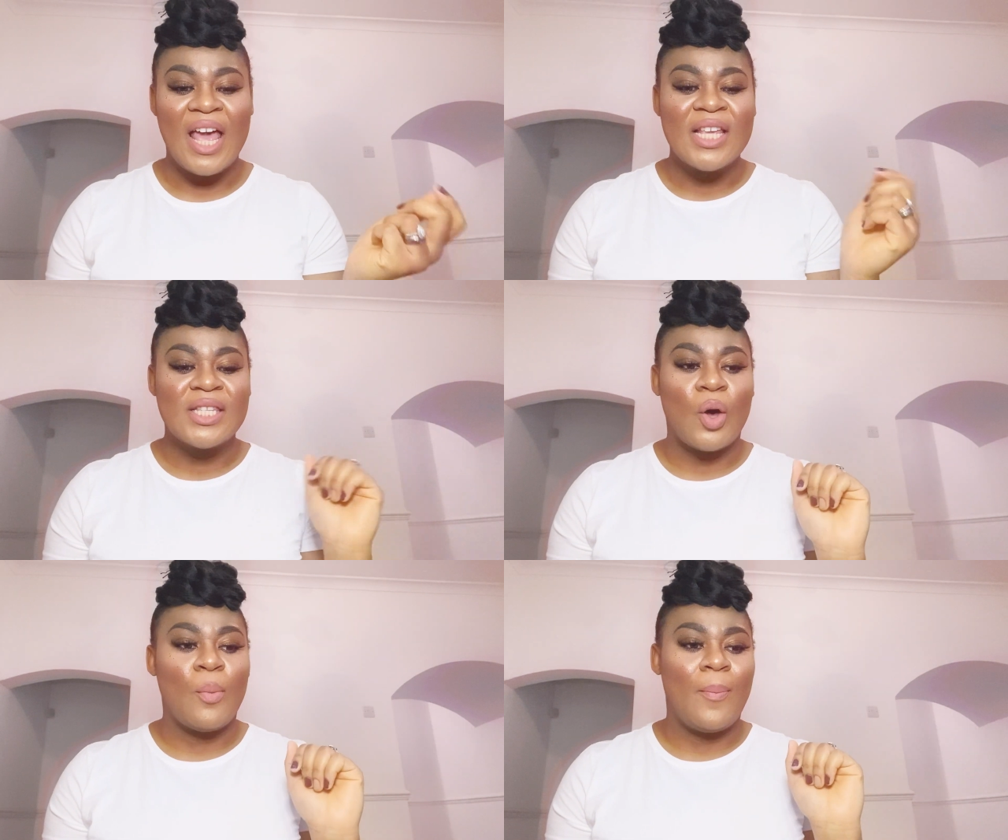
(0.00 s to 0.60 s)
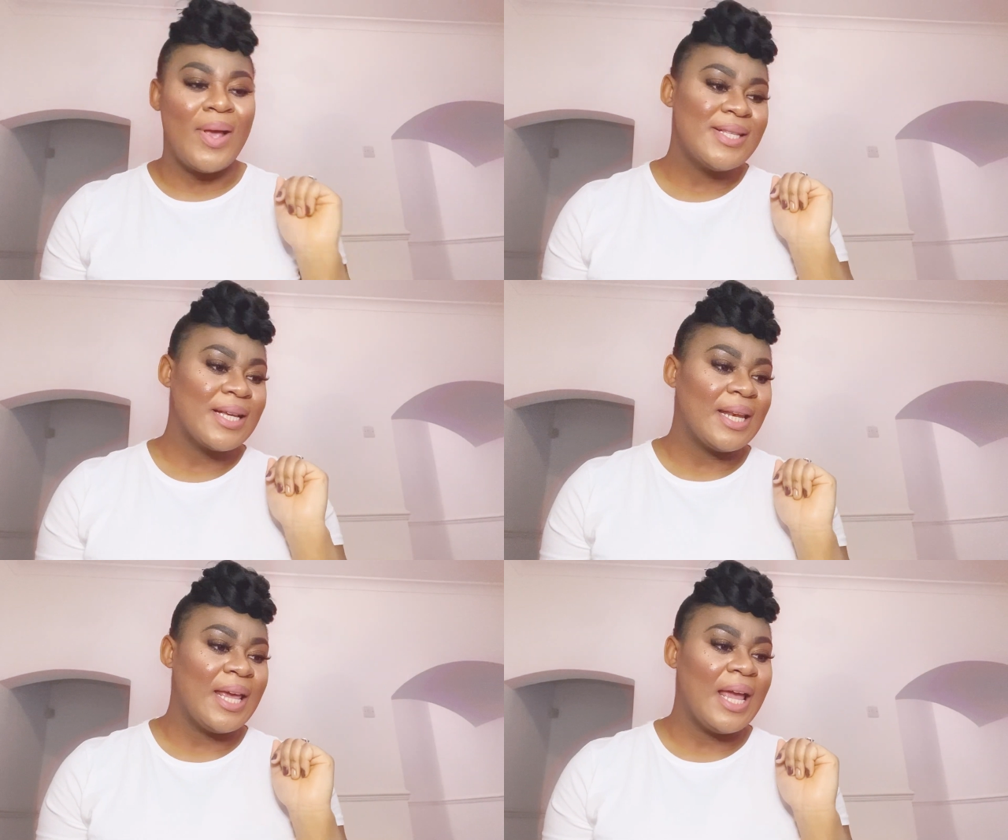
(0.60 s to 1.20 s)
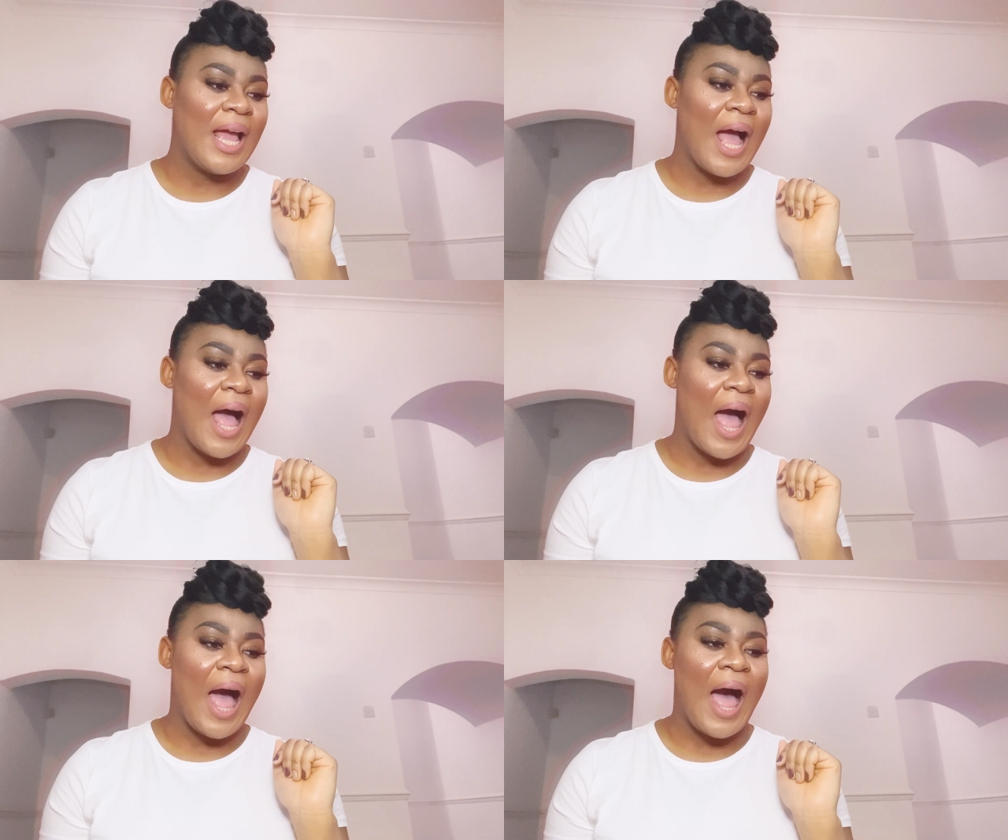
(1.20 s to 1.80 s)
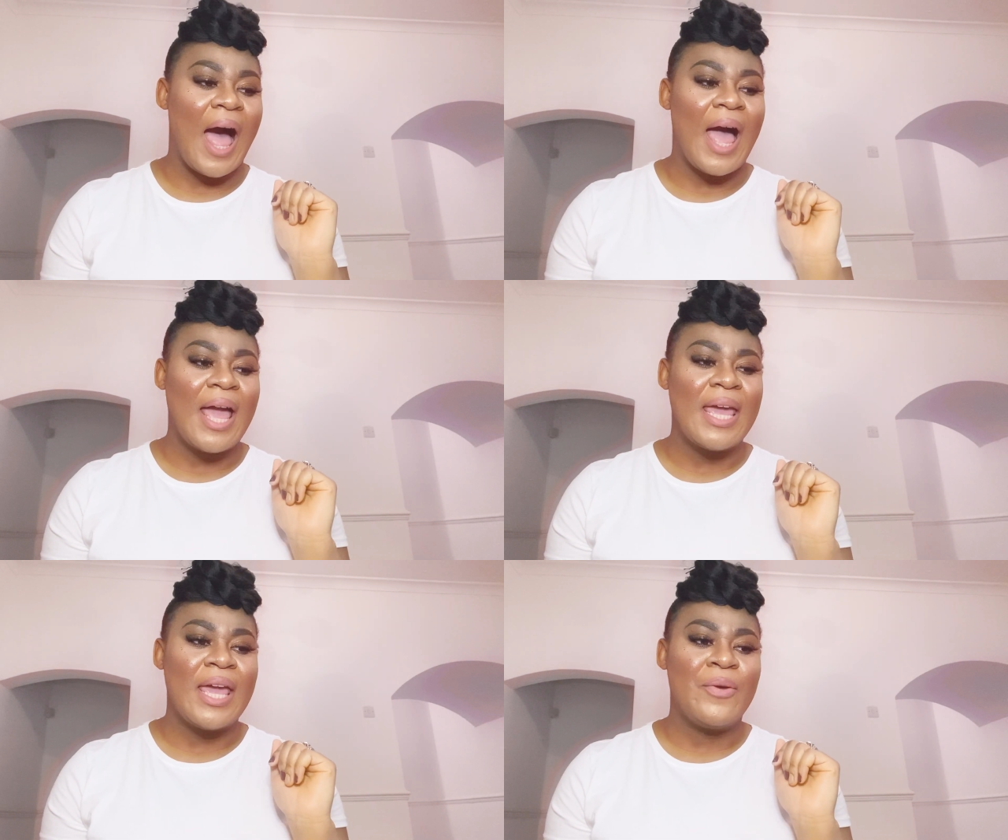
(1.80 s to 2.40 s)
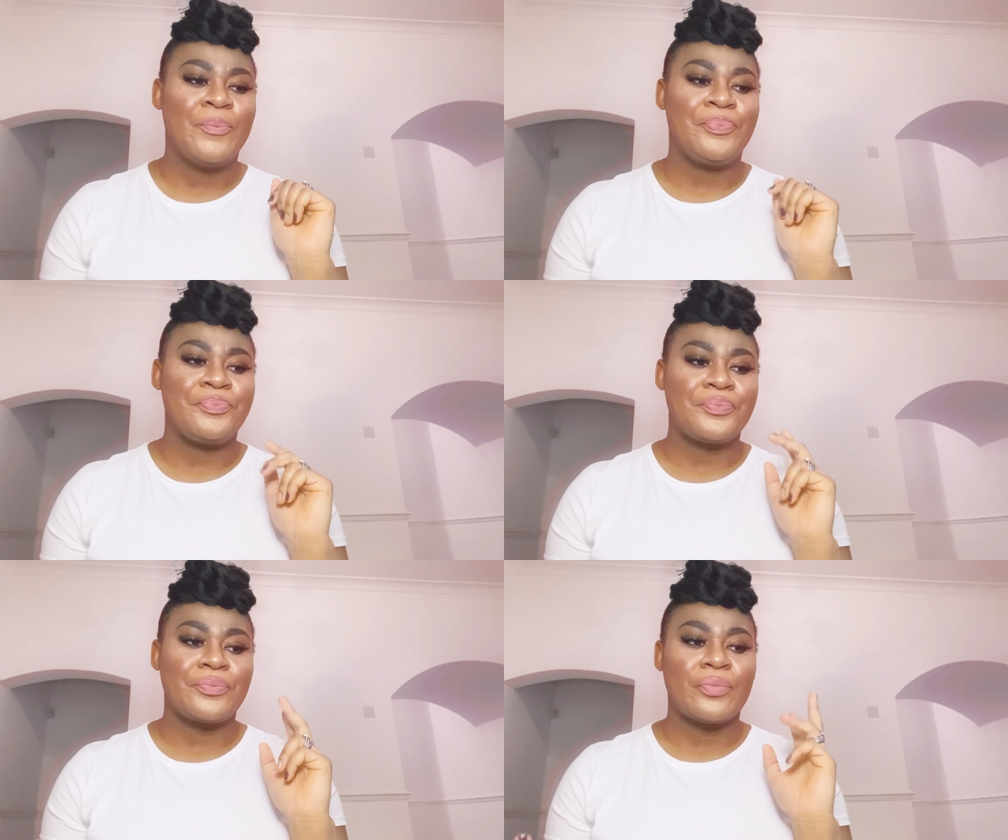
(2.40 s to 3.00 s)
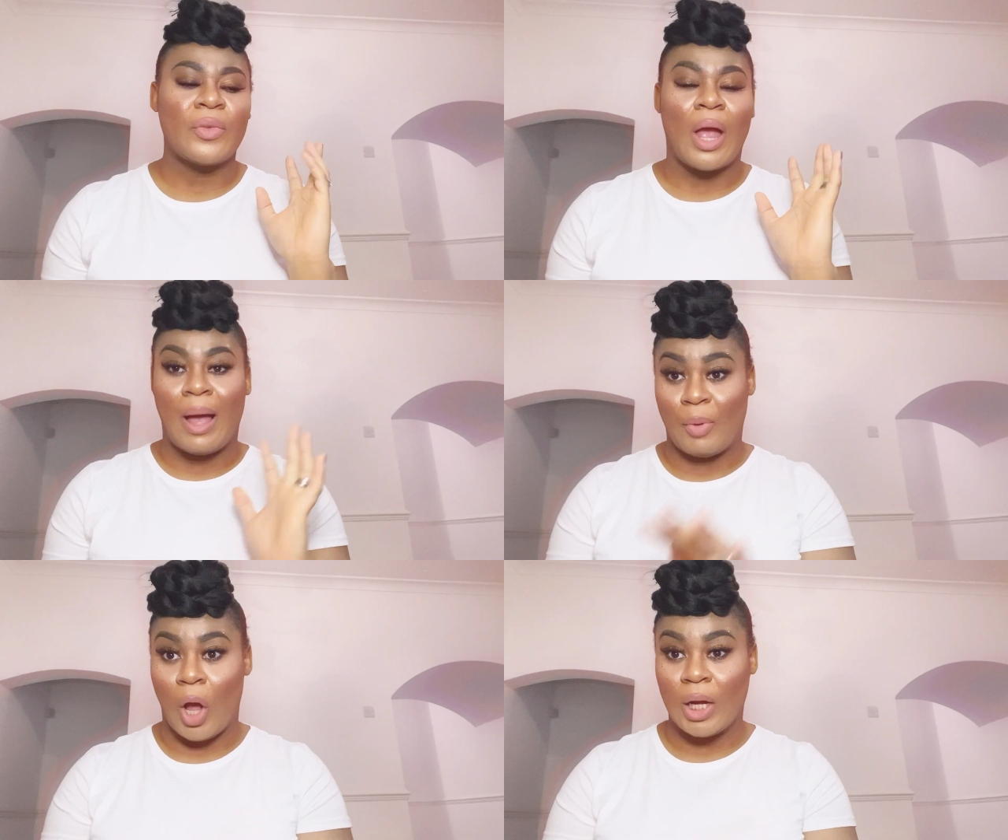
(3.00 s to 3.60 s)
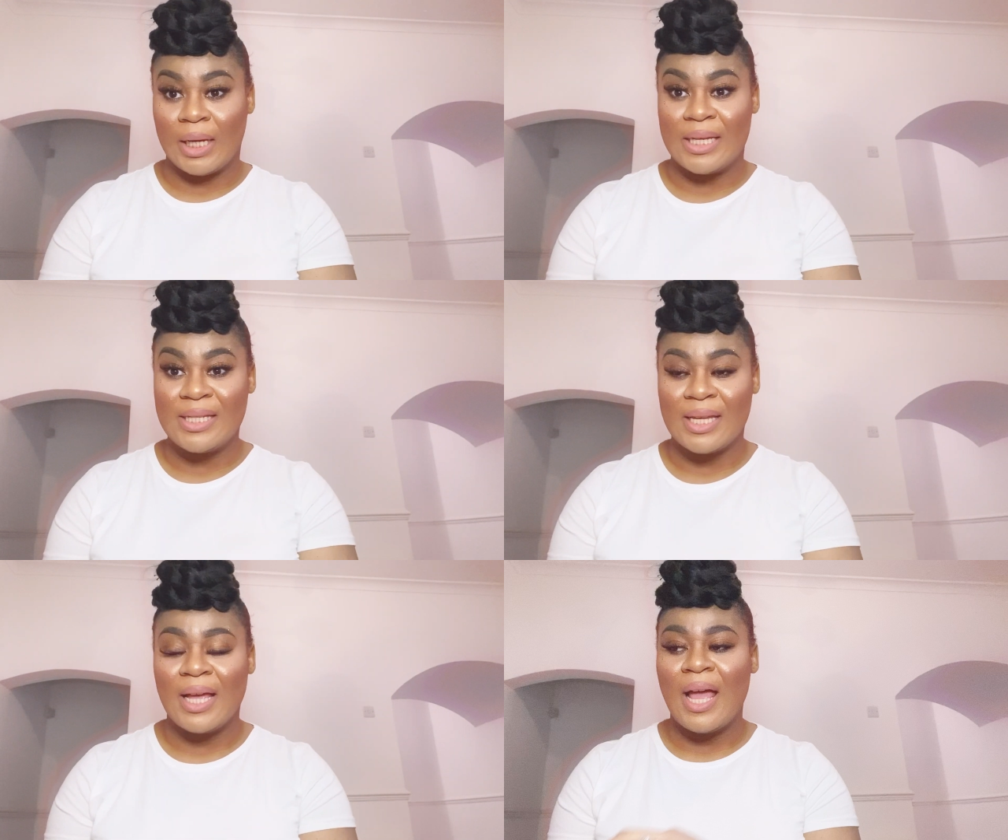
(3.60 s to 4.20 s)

So basically, I'm Congolese.